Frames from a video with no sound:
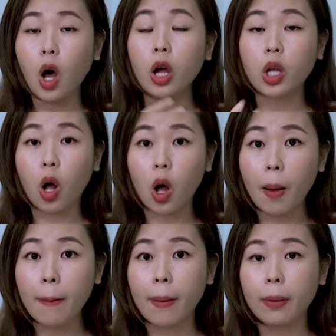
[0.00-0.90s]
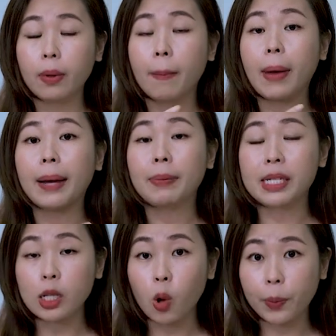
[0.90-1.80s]
All in all, my
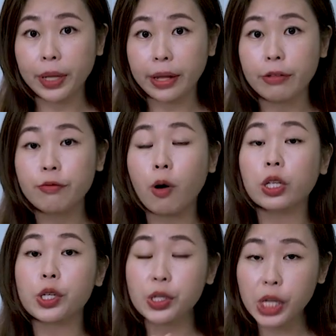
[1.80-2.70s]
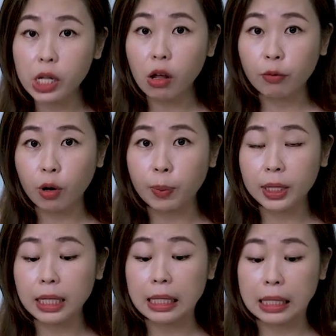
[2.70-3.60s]
personal opinion for the sale of
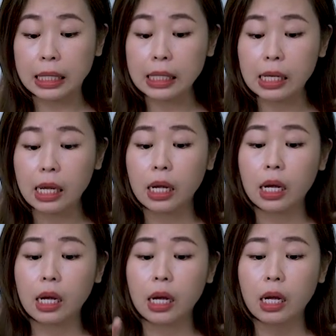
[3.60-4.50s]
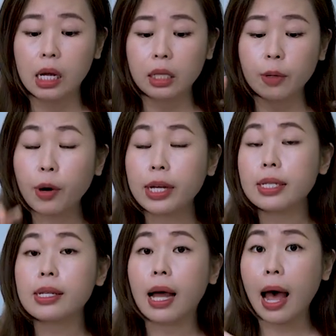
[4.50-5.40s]
property is the
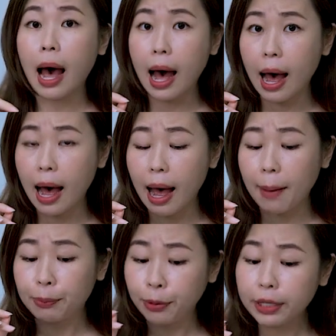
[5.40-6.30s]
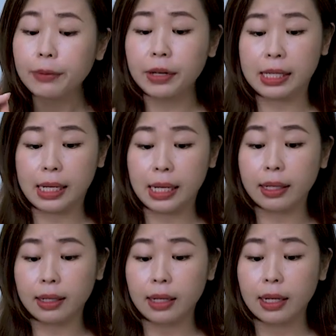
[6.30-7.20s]
prices are pretty
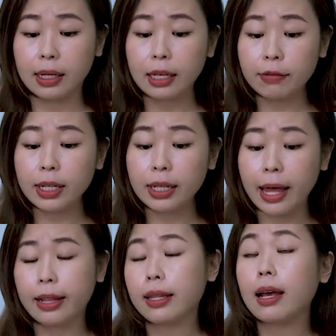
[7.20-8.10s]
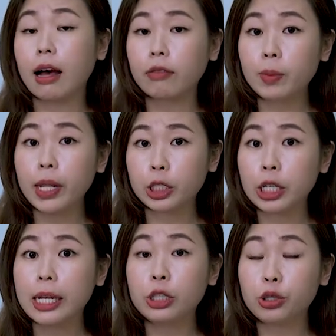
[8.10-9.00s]
resilient, given that government
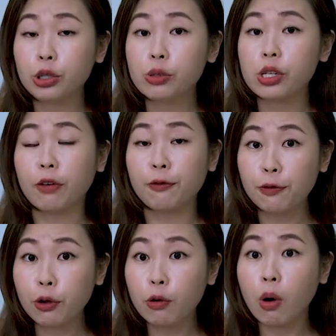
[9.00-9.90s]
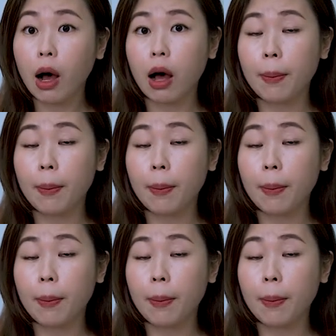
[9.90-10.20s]
actually introduced a few